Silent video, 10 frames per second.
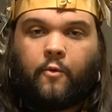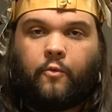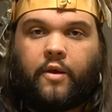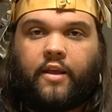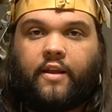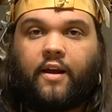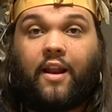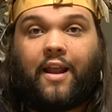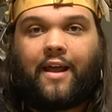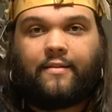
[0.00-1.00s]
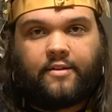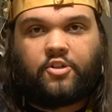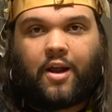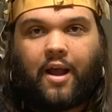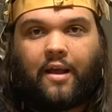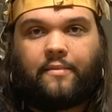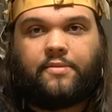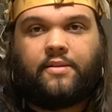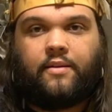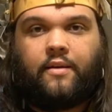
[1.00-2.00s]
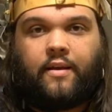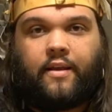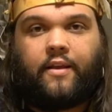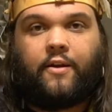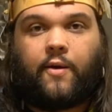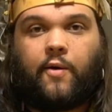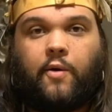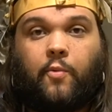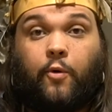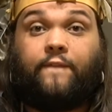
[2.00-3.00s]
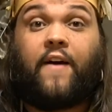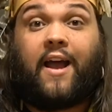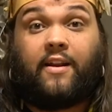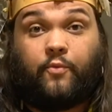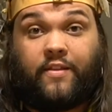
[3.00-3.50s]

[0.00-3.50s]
when a lot of the tribes here were fighting